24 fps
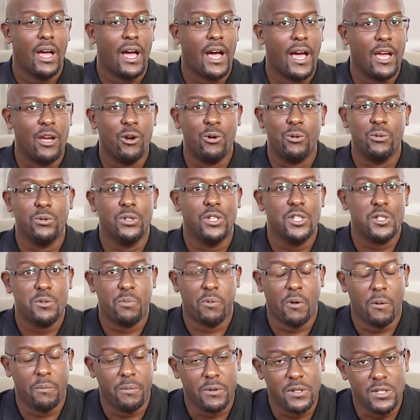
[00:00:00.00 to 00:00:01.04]
I own this
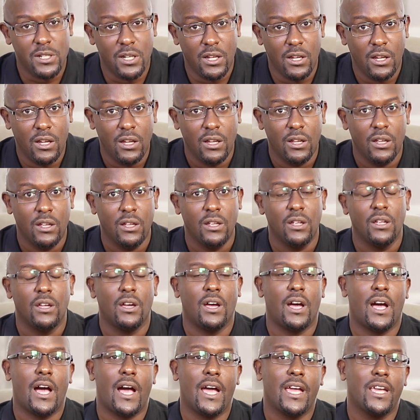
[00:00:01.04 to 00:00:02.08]
property,
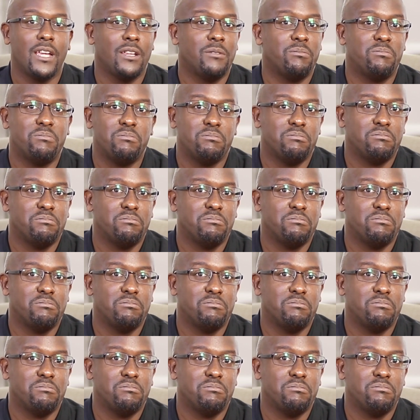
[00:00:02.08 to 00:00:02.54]
I've